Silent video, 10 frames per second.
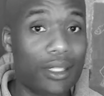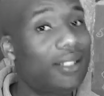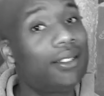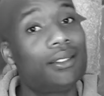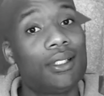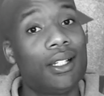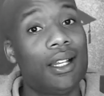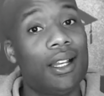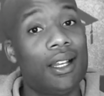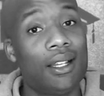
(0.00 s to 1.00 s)
Listen,
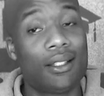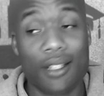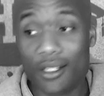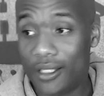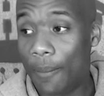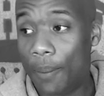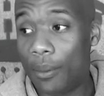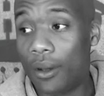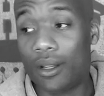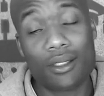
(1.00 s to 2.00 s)
There's some
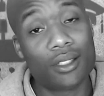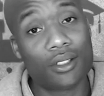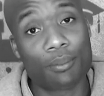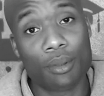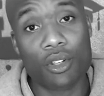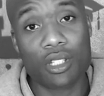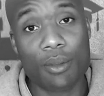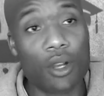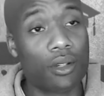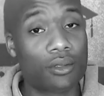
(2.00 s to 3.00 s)
people that blow
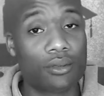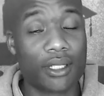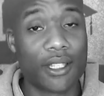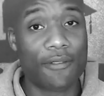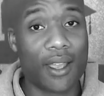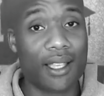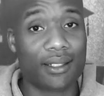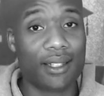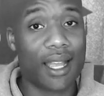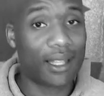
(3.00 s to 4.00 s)
smoke in your face
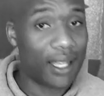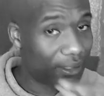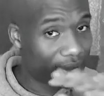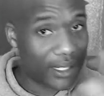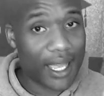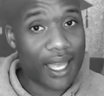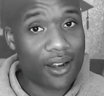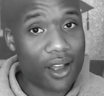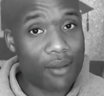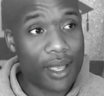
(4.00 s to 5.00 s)
and act like they had it
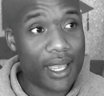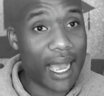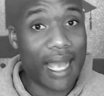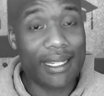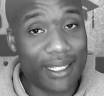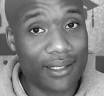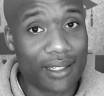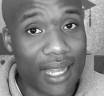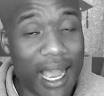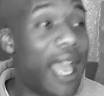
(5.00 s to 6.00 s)
all made. I didn't.
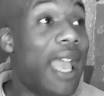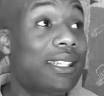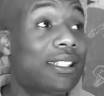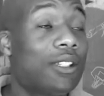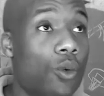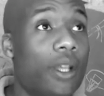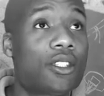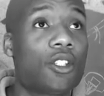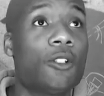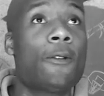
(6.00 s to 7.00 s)
I actually went
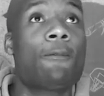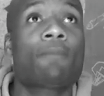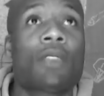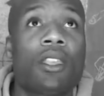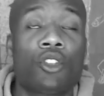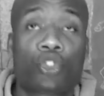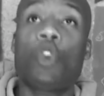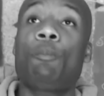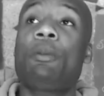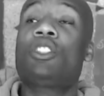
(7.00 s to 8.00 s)
to,
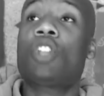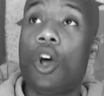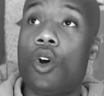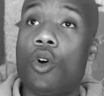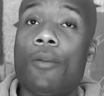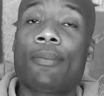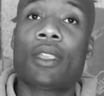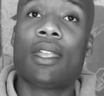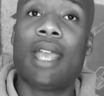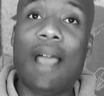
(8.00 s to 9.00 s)
truth be told,
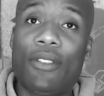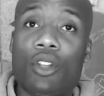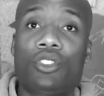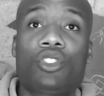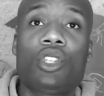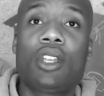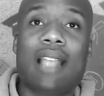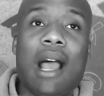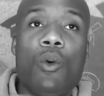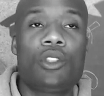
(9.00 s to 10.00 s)
after those 2 years,
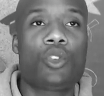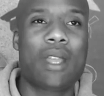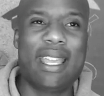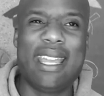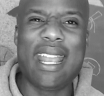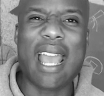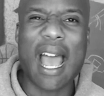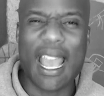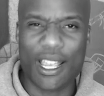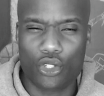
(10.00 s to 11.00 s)
I went to an
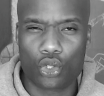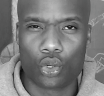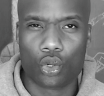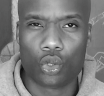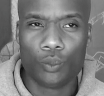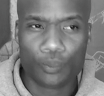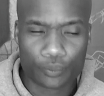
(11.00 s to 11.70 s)
NAIA school,